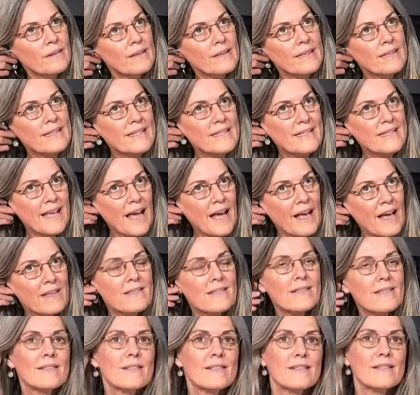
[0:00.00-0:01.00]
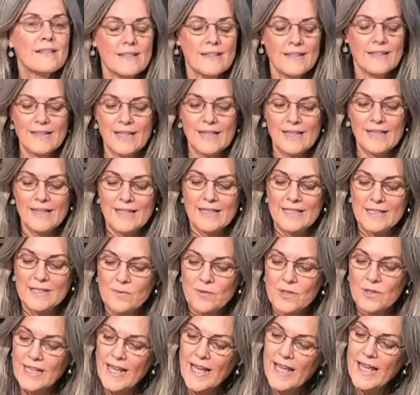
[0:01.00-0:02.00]
discussed these
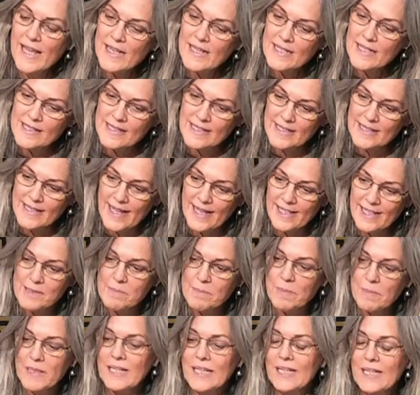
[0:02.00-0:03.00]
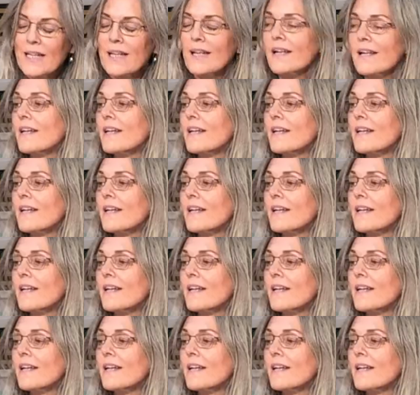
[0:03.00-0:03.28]
3 days. It has been